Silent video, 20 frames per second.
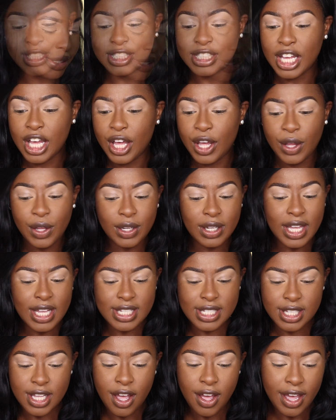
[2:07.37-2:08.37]
So
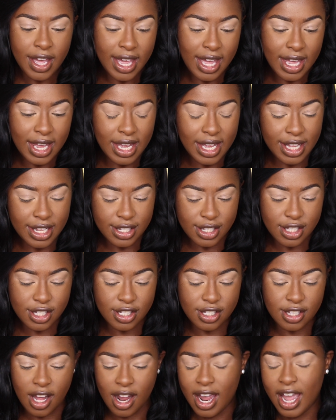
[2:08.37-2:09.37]
let's go ahead and
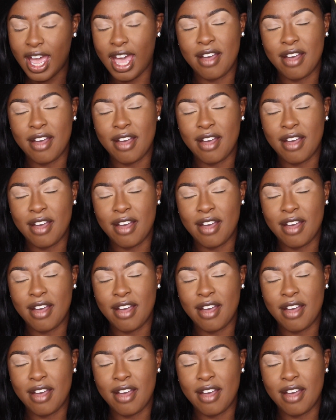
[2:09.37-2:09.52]
start.